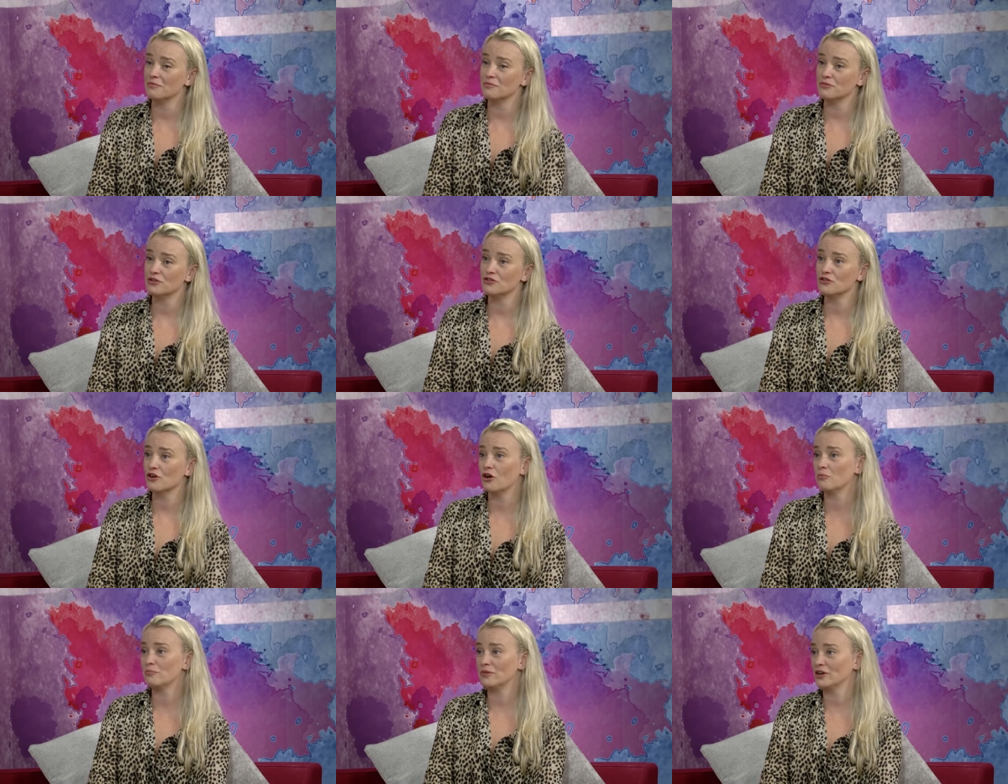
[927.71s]

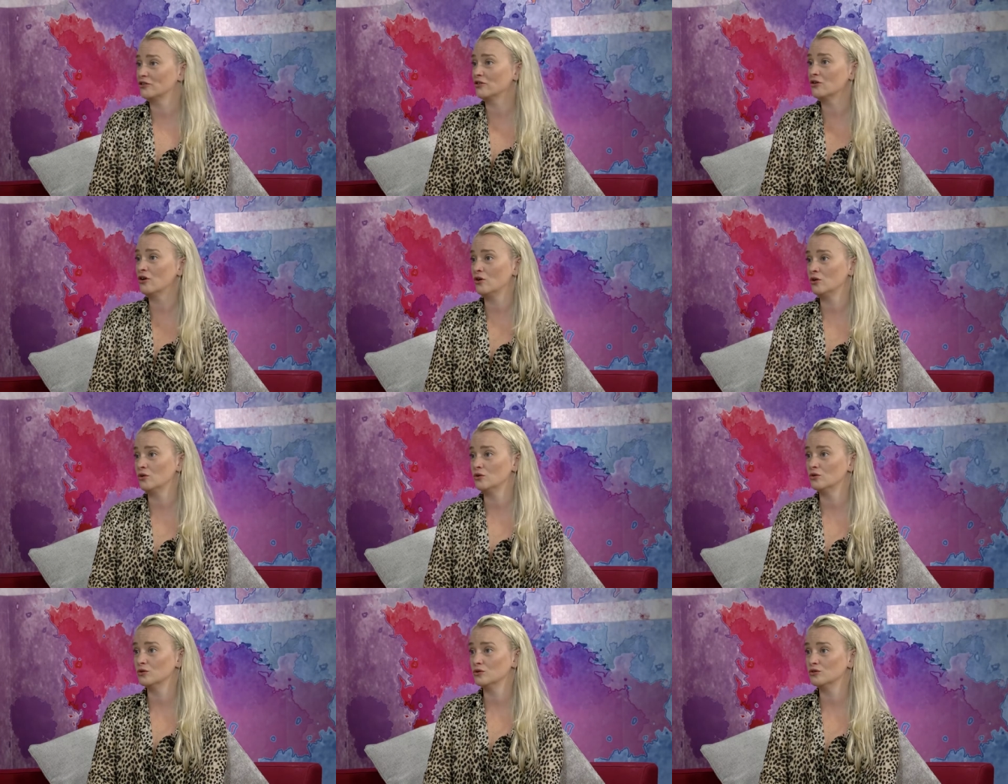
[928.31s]
Not be on
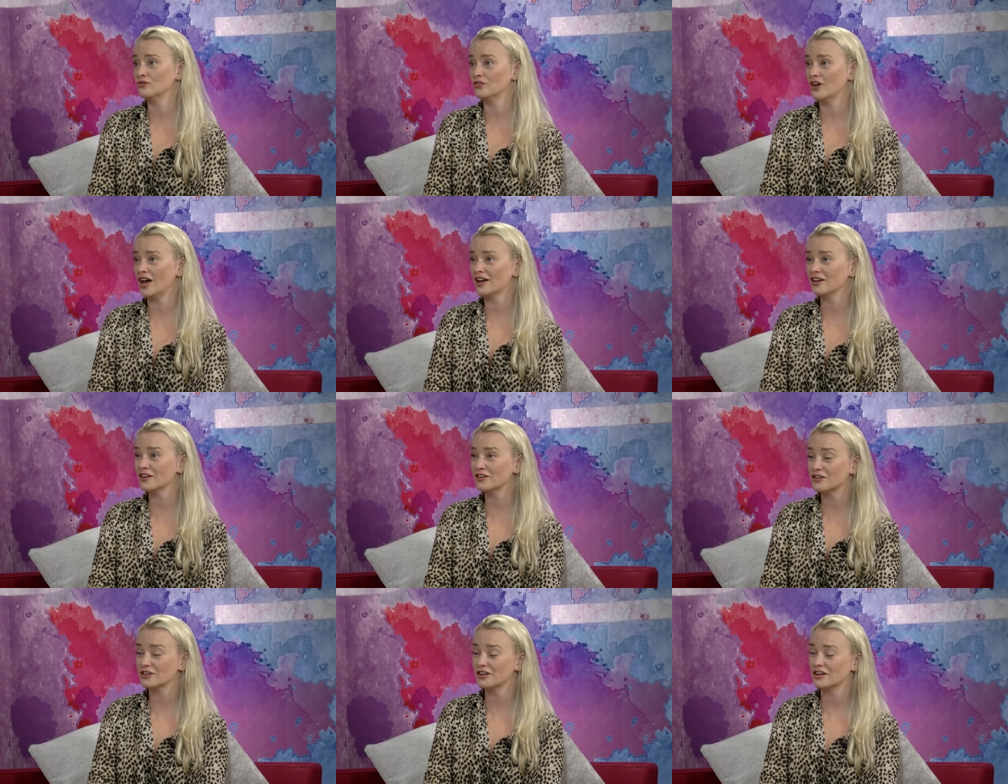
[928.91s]
hold for,
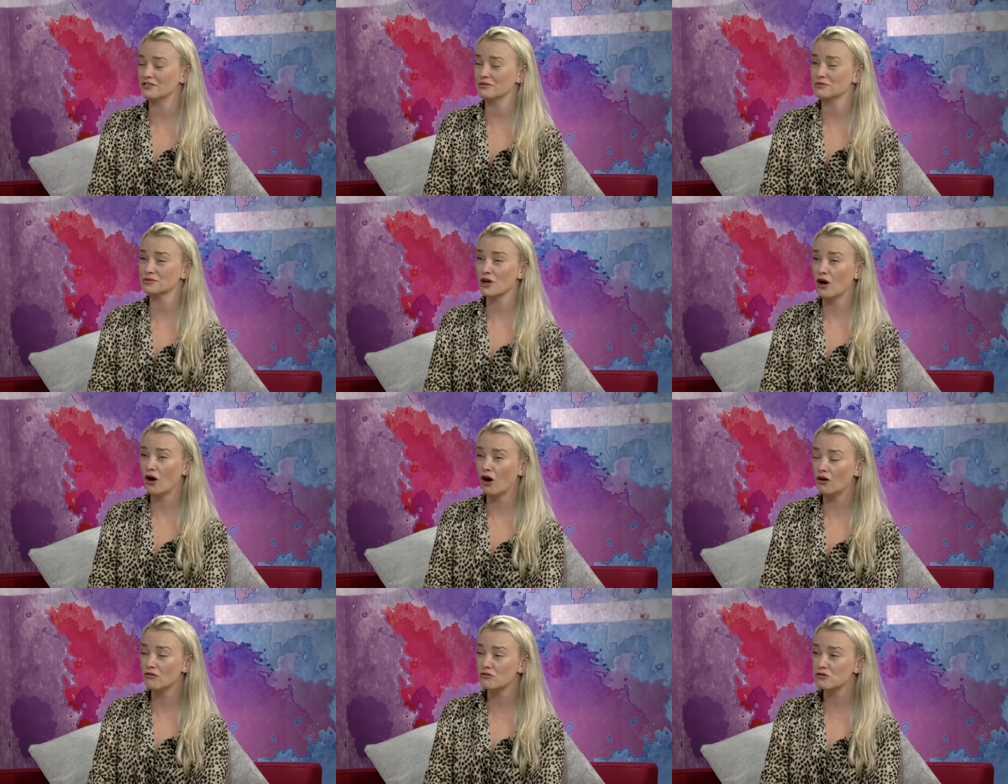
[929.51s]
you know, there was
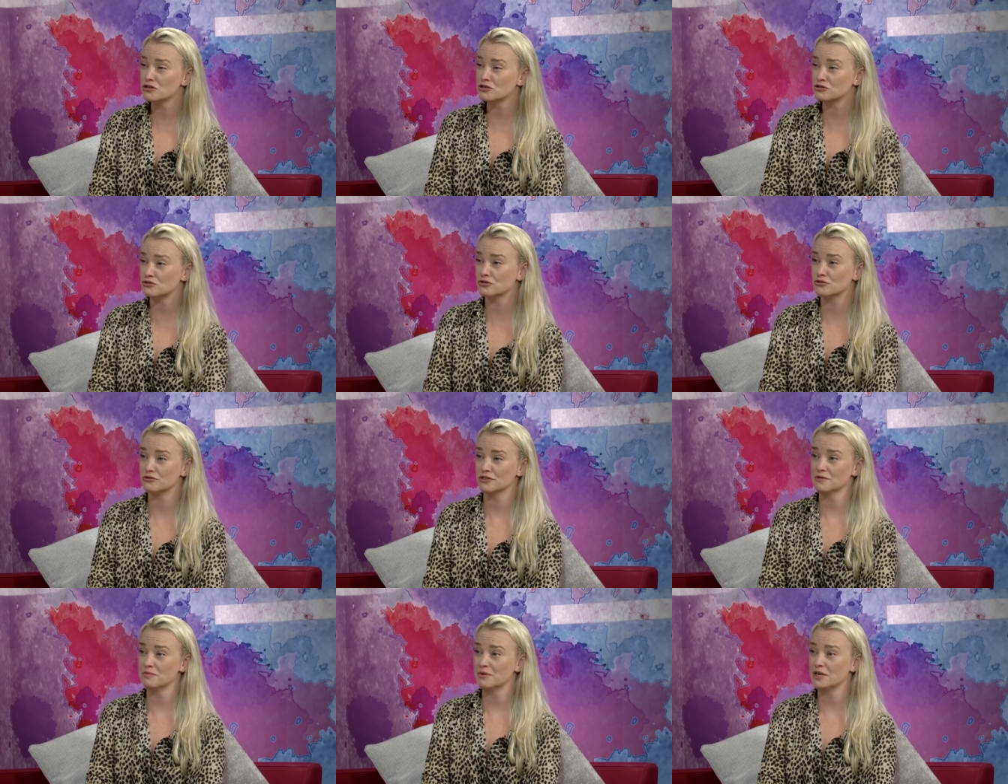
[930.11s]
horror
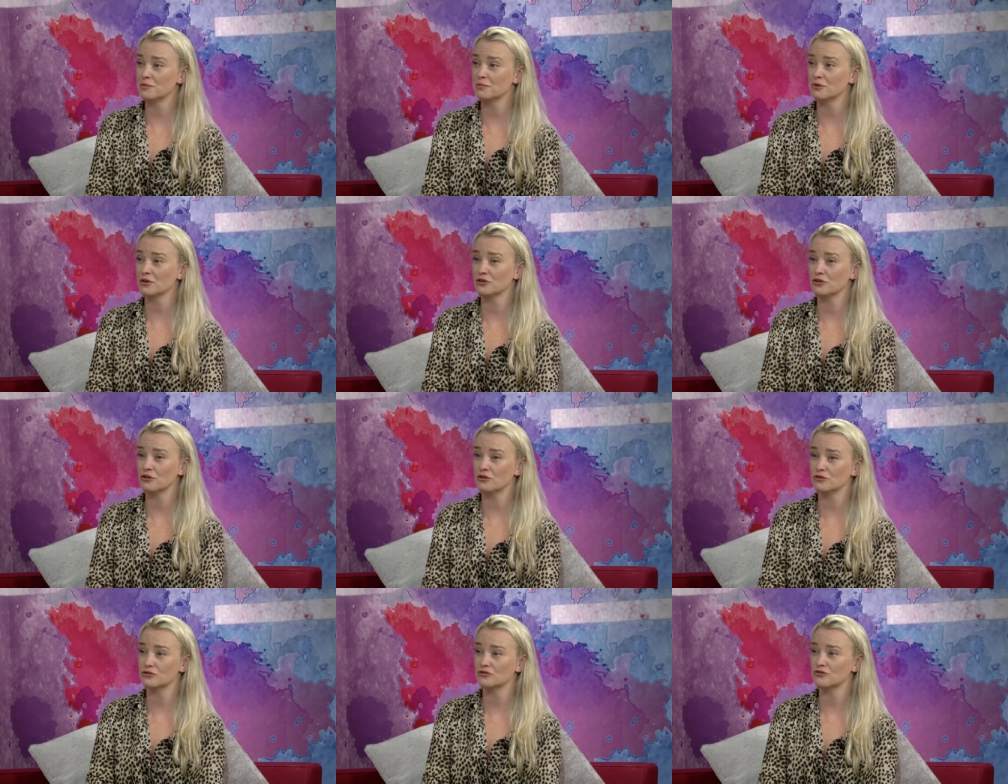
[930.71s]
stories, people on
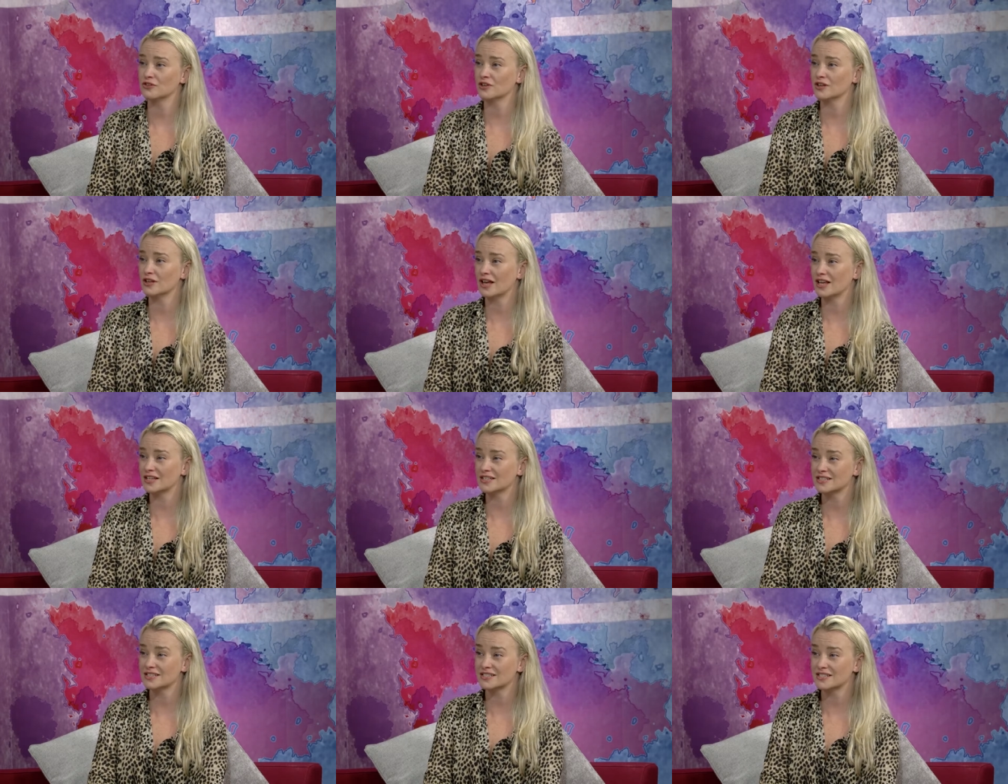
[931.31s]
hold for
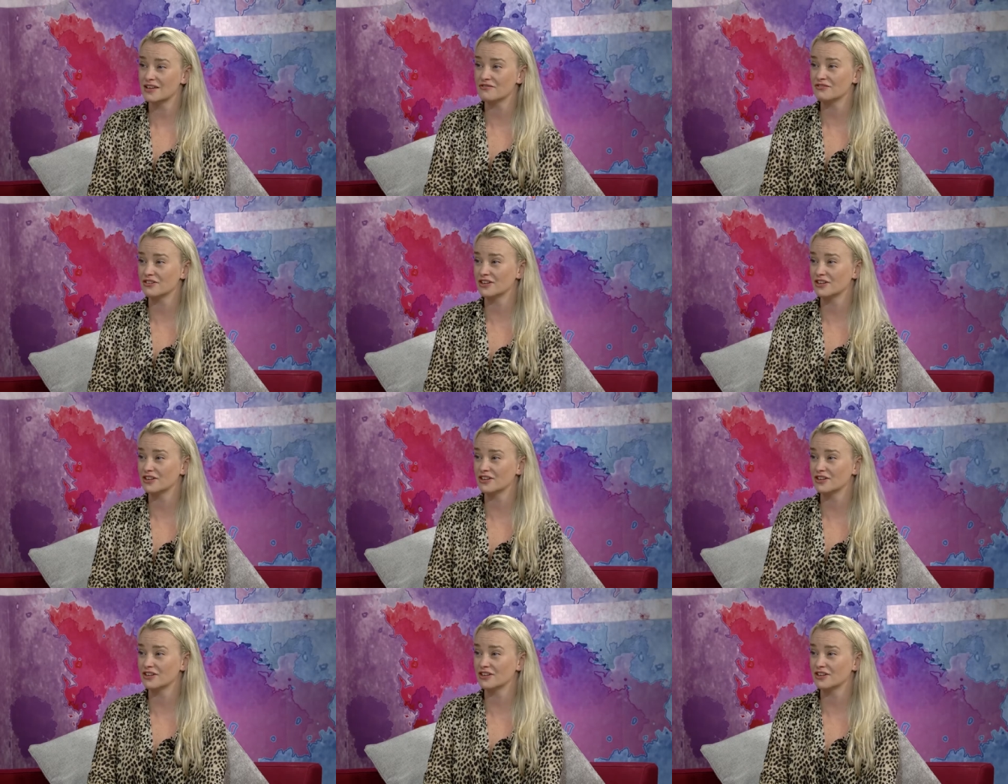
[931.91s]
7,